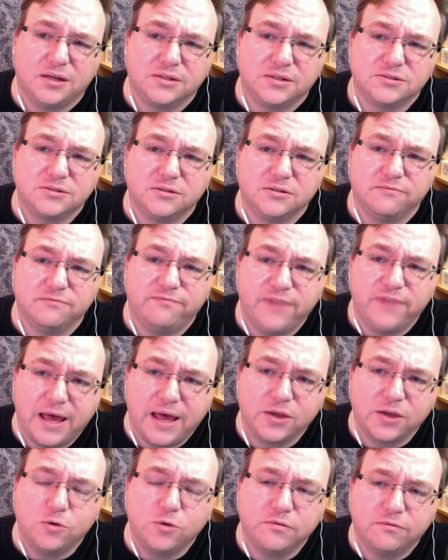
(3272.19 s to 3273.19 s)
so the
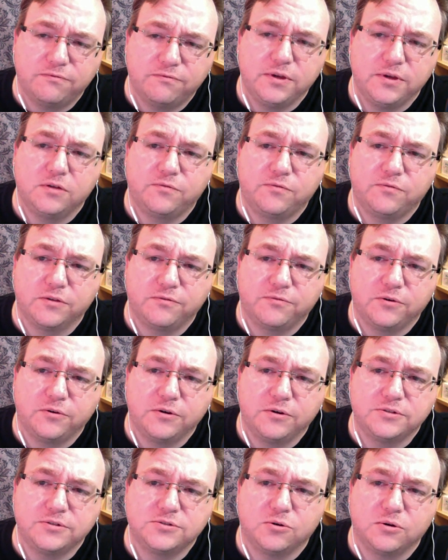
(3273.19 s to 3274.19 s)
value of the field for the
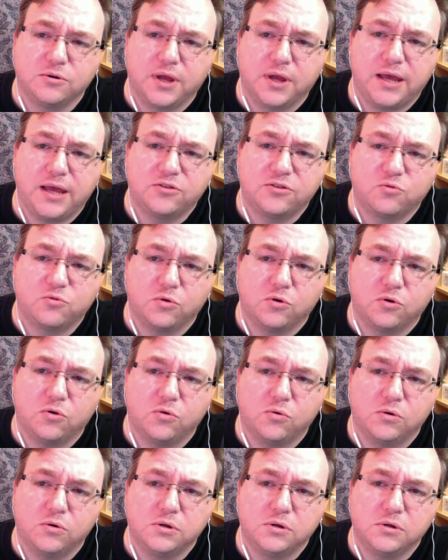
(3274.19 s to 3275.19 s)
first or last
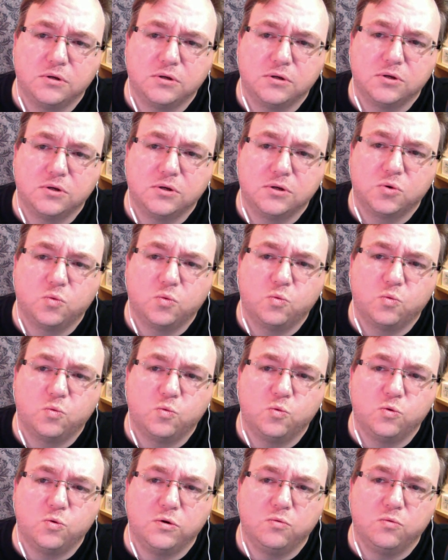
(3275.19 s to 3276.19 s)
row
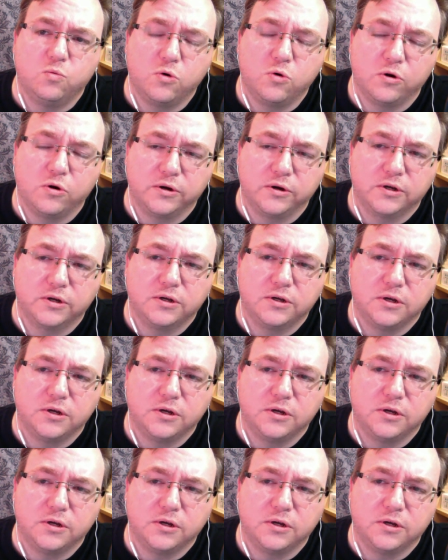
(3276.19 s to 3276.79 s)
would work.